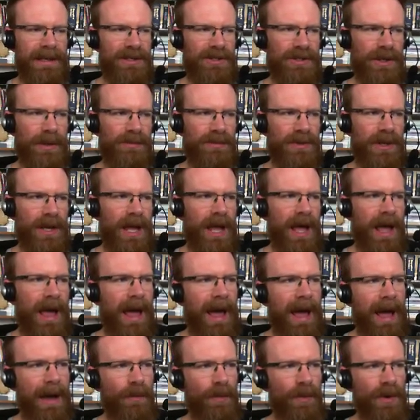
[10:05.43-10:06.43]
And we
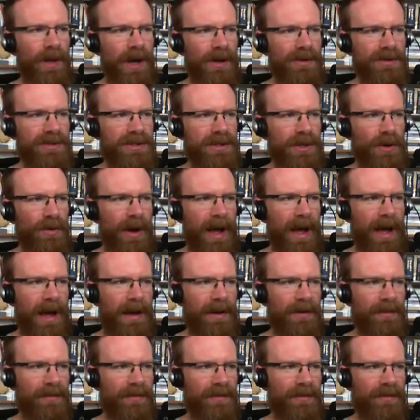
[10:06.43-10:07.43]
also have the
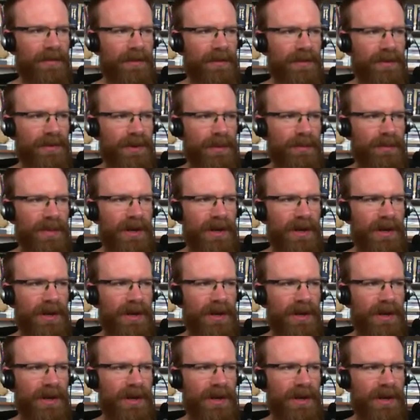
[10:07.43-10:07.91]
middle versions